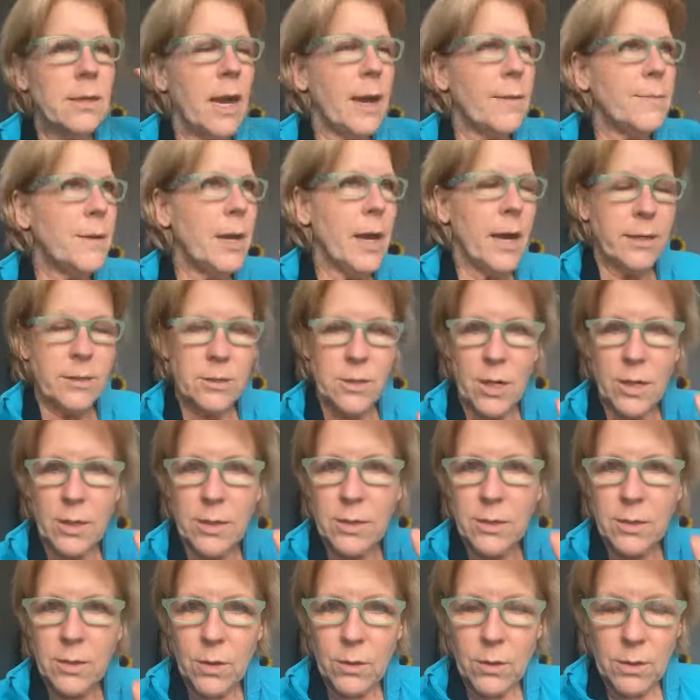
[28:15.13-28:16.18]
I'm not
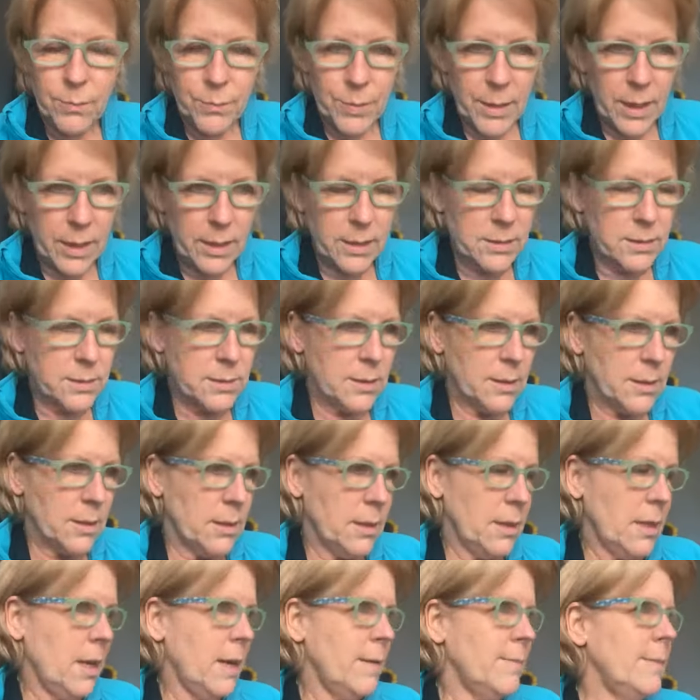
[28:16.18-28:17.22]
talking codependency.
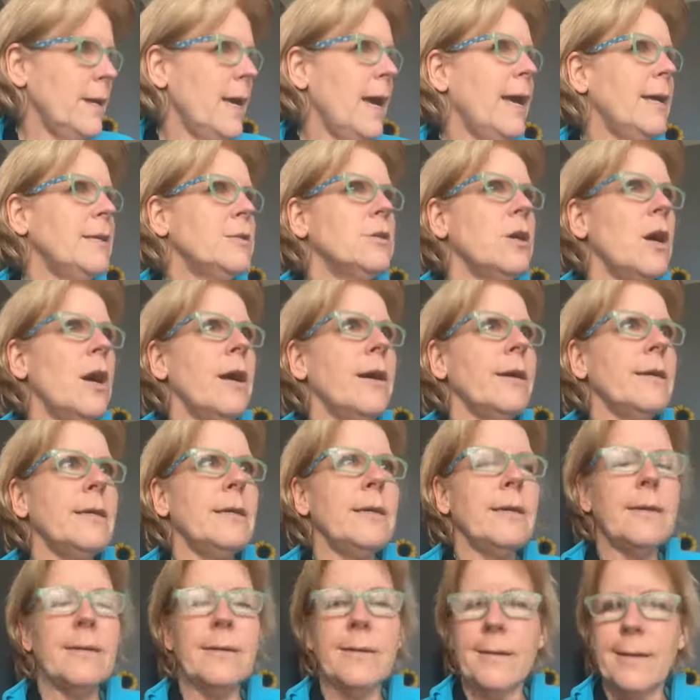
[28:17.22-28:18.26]
I'm not
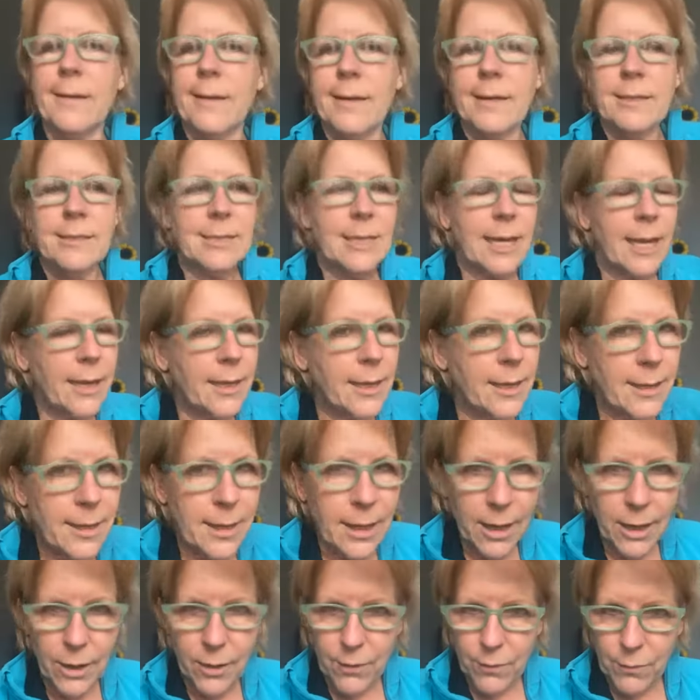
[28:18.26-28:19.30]
talking taking
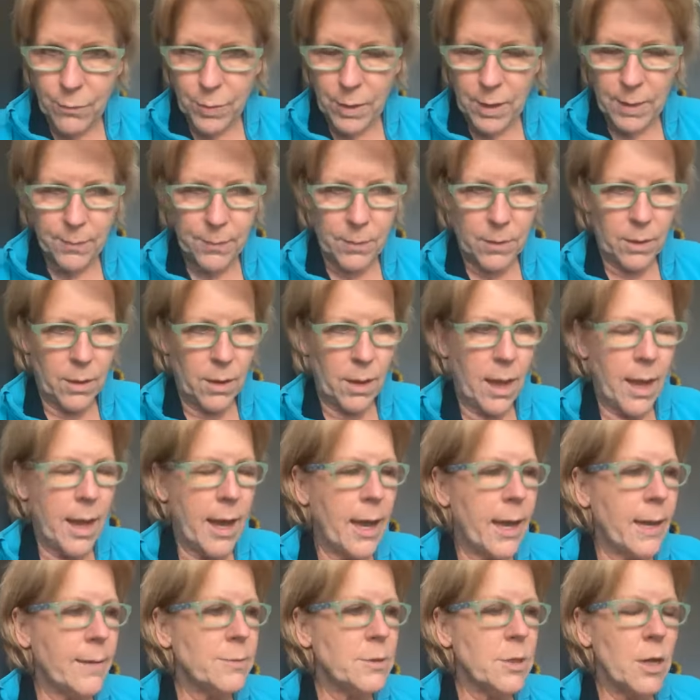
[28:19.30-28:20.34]
care of people.
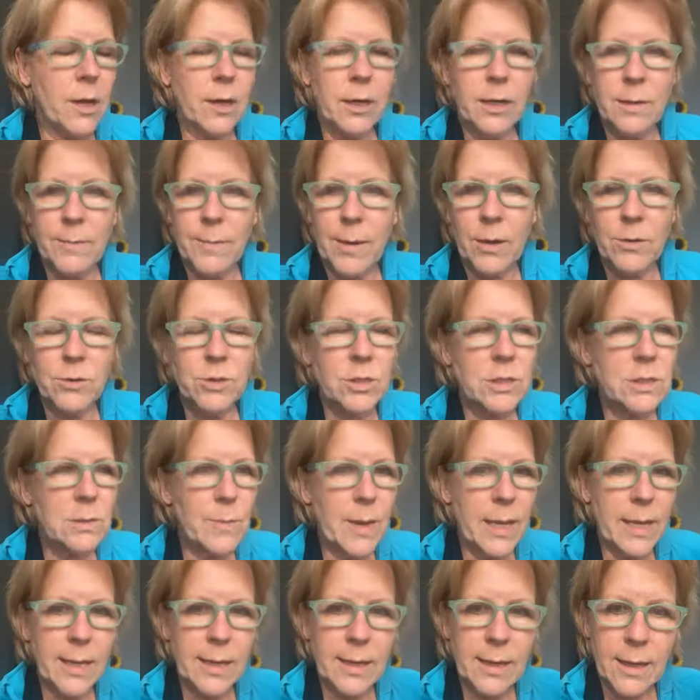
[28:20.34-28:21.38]
I'm talking about just
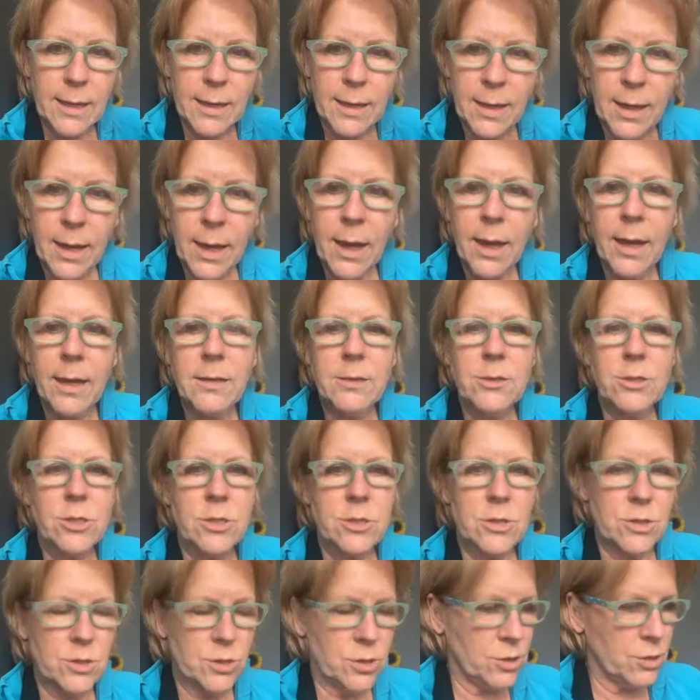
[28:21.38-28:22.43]
making a
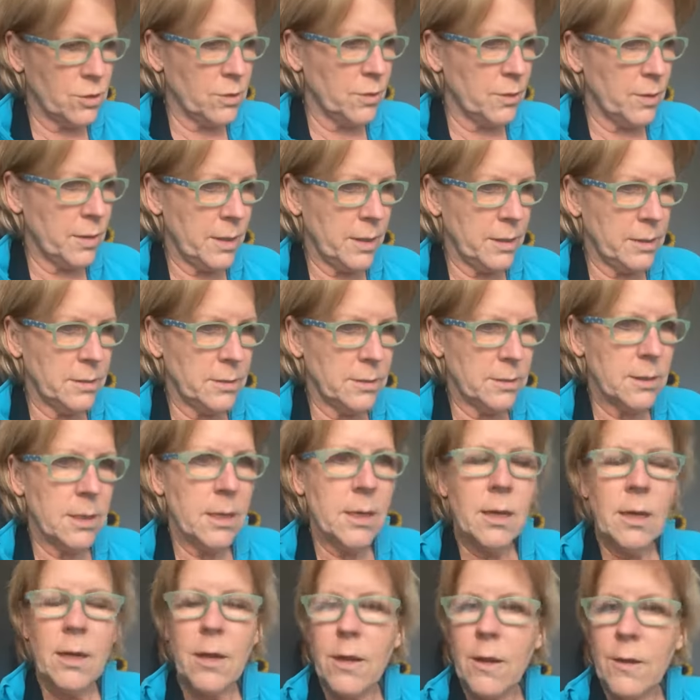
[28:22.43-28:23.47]
conscious choice.
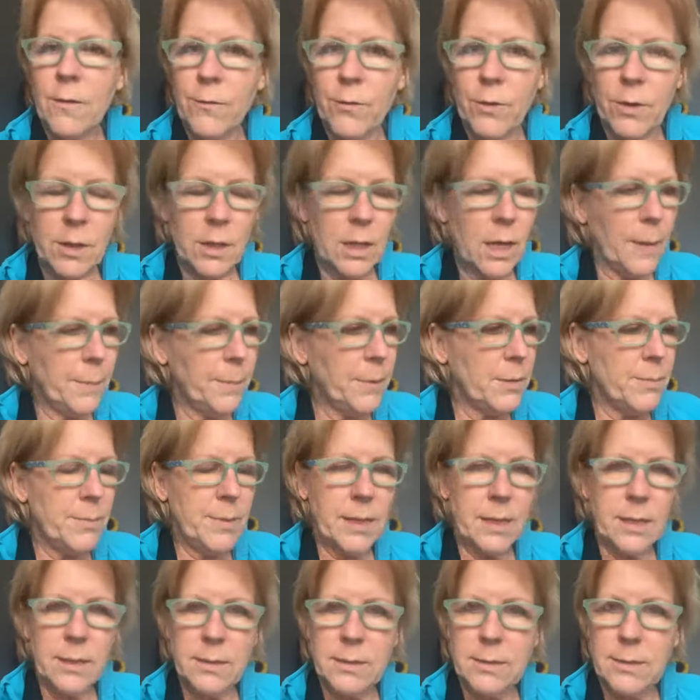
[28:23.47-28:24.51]
For a couple
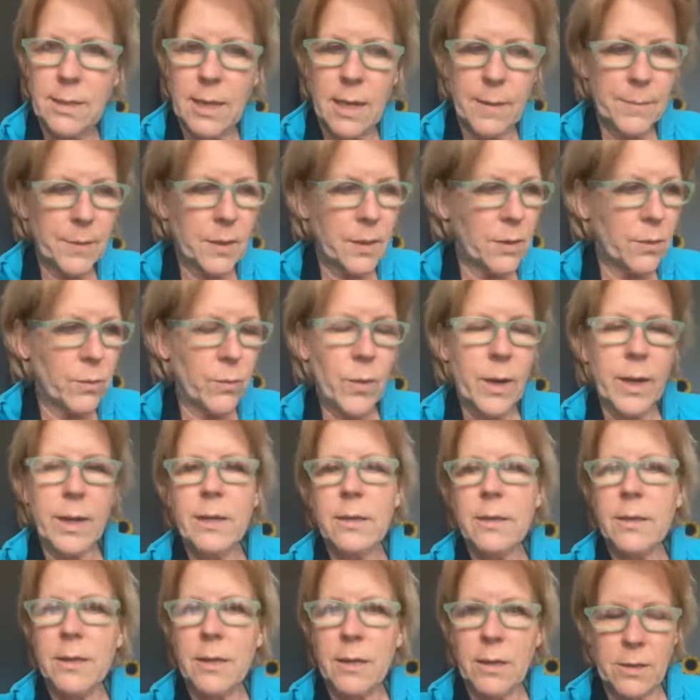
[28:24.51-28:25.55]
minutes, I'm going to write
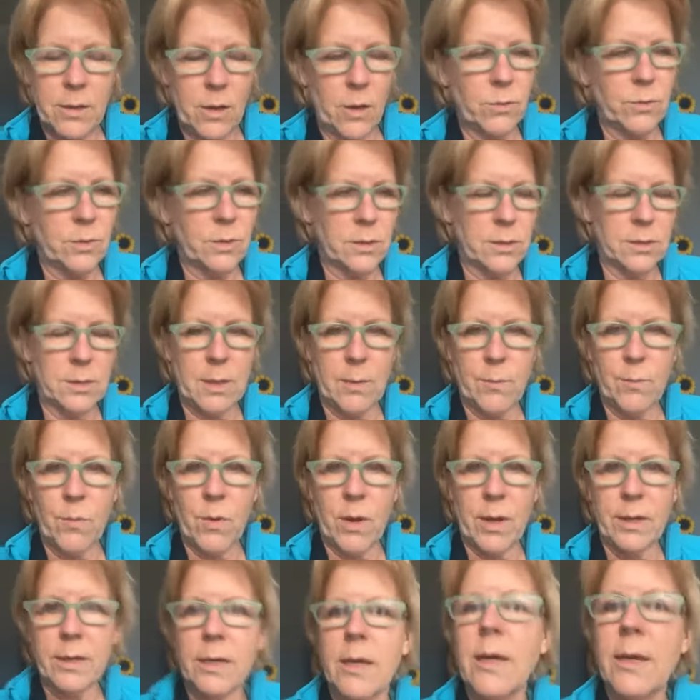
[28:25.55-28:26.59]
a little note to
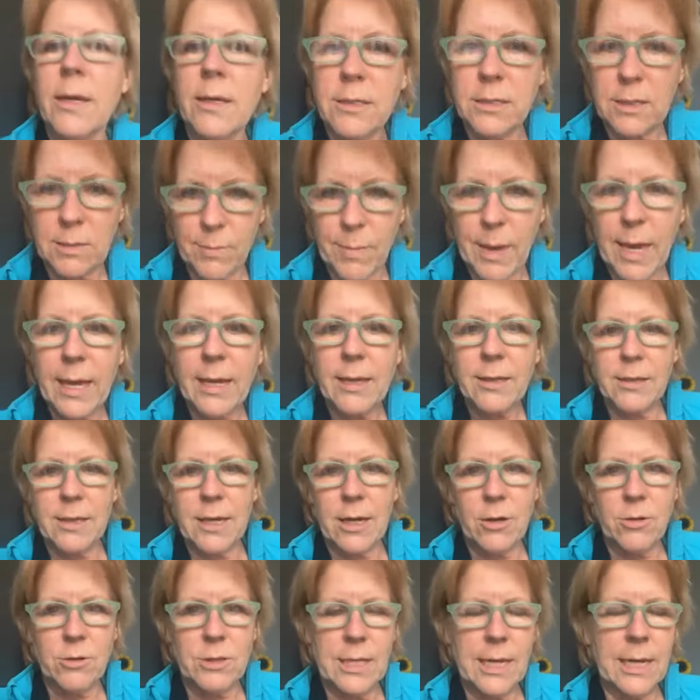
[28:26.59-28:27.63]
someone to make
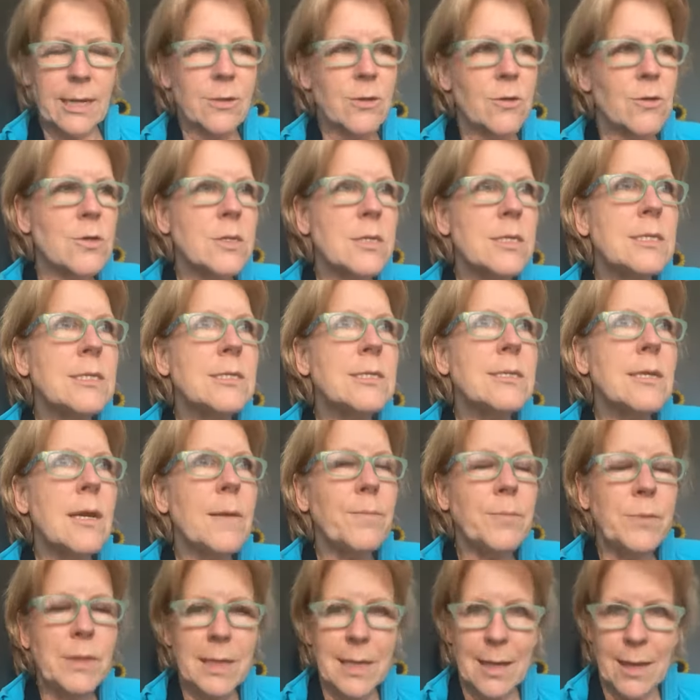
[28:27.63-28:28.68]
their day. There's
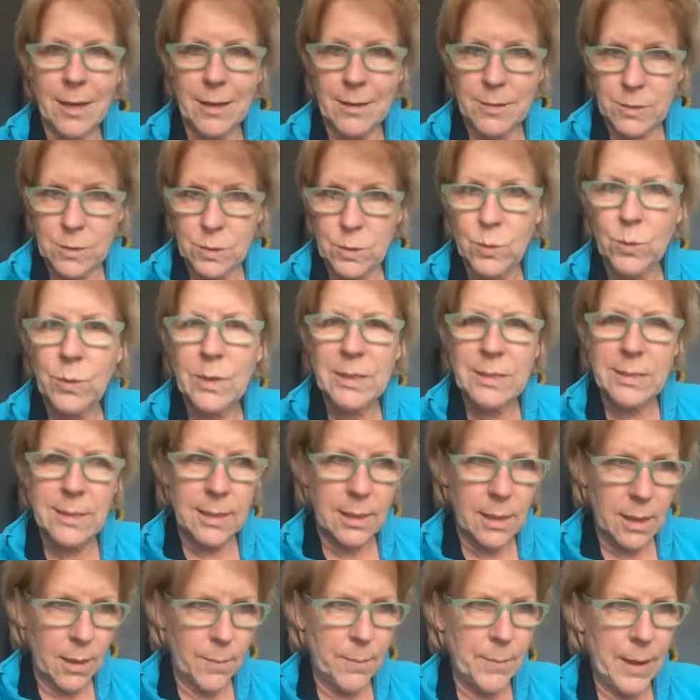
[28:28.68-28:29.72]
something
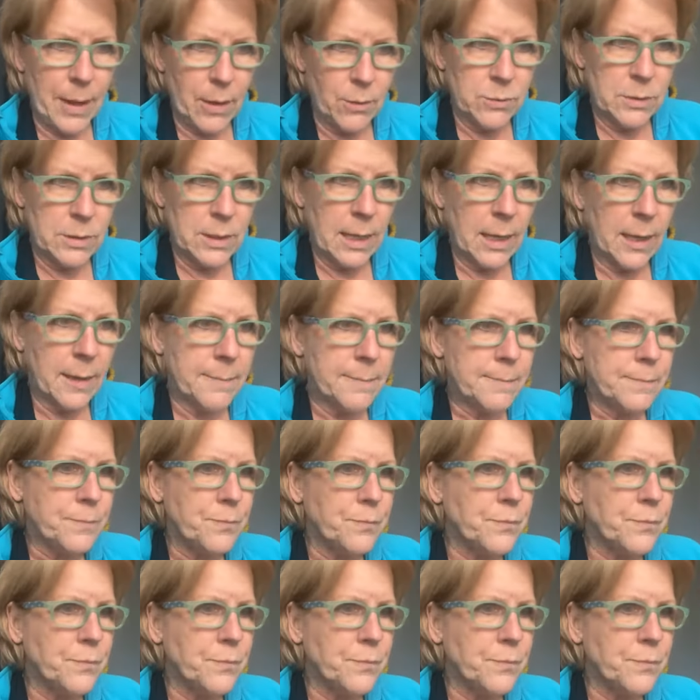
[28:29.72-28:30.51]
exquisite about that.